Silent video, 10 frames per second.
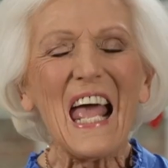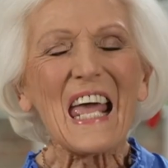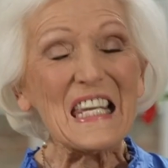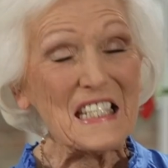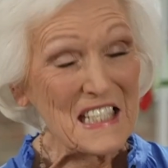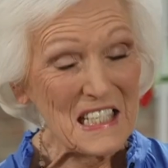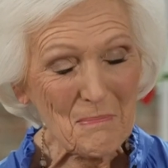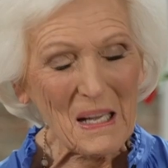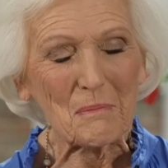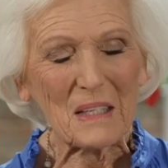He did
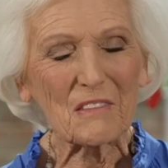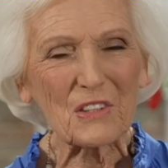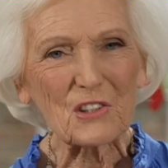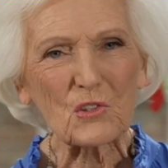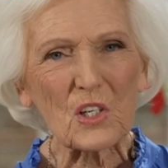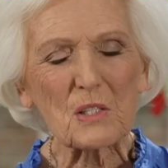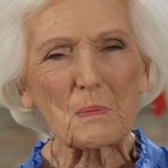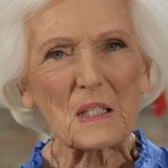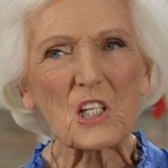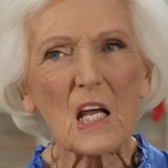make me a Victoria
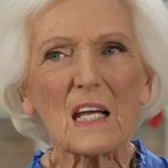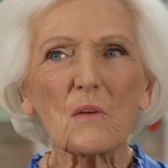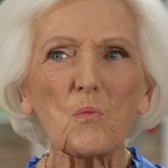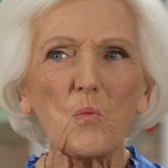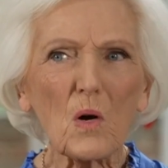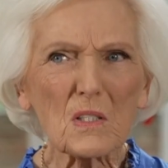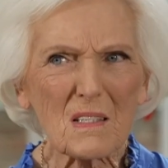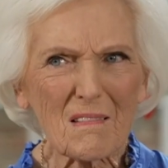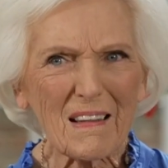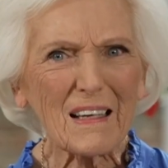sponge. It
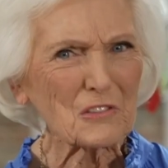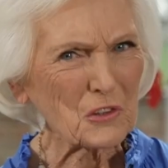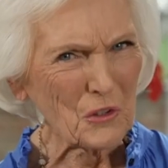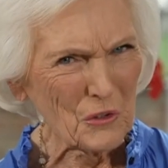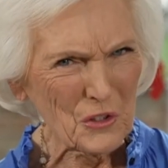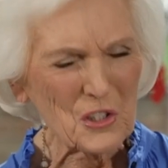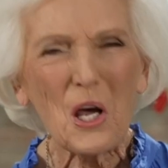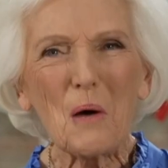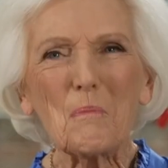wasn't that good, oh.